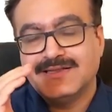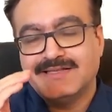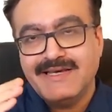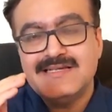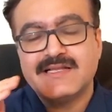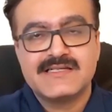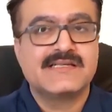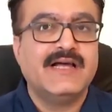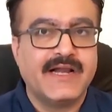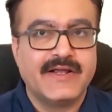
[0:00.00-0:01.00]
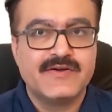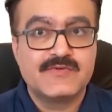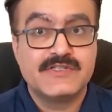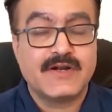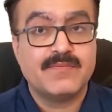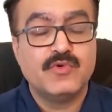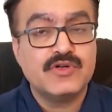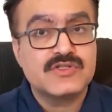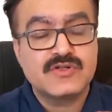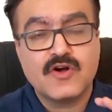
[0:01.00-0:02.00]
these are the scenarios which are
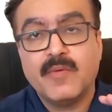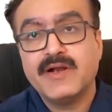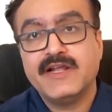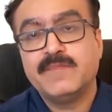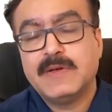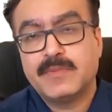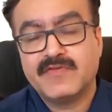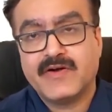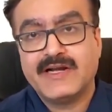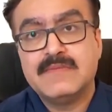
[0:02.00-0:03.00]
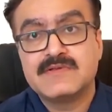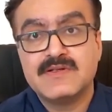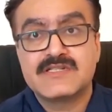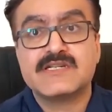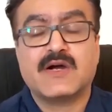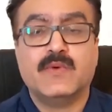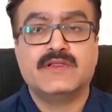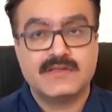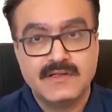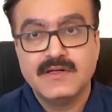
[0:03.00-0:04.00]
most commonly people find themselves stuck
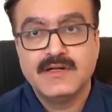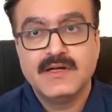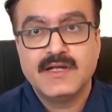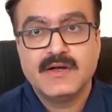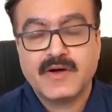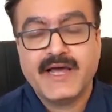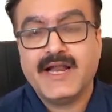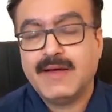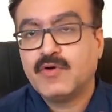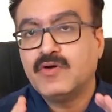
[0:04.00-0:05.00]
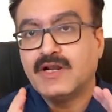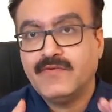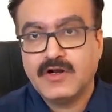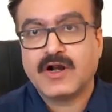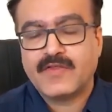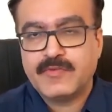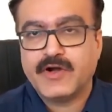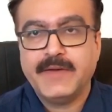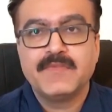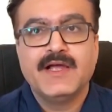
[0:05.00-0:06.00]
with. Okay, and I'm going to reveal all of them
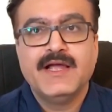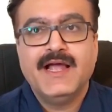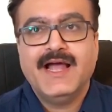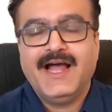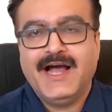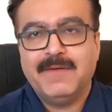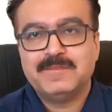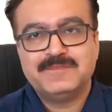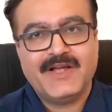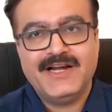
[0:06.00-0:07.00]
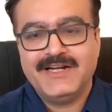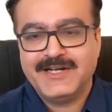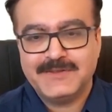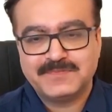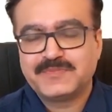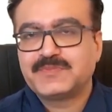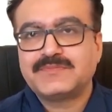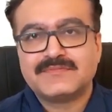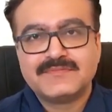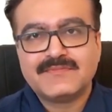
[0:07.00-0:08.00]
today. Uh, and uh,
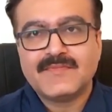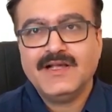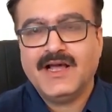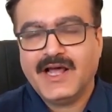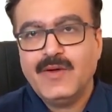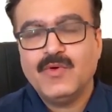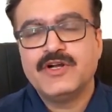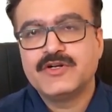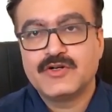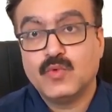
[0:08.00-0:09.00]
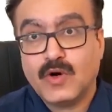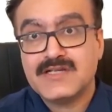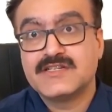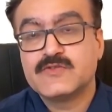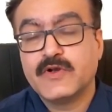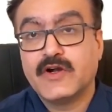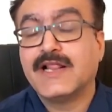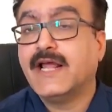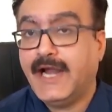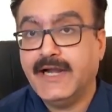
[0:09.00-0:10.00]
and I want you to watch this video
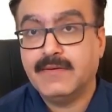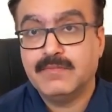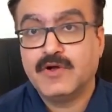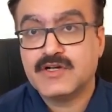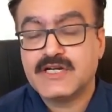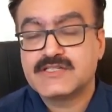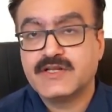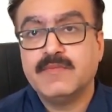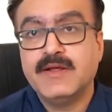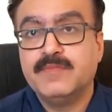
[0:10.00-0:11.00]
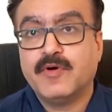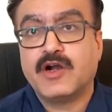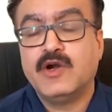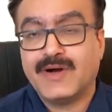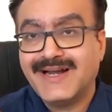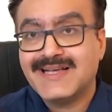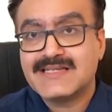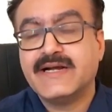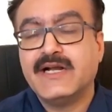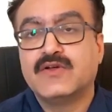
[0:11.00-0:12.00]
till the end because it's extremely important to
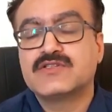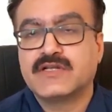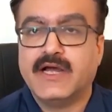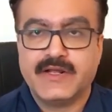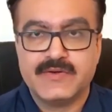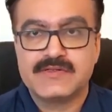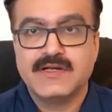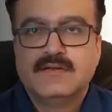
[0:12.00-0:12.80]
understand those scenarios.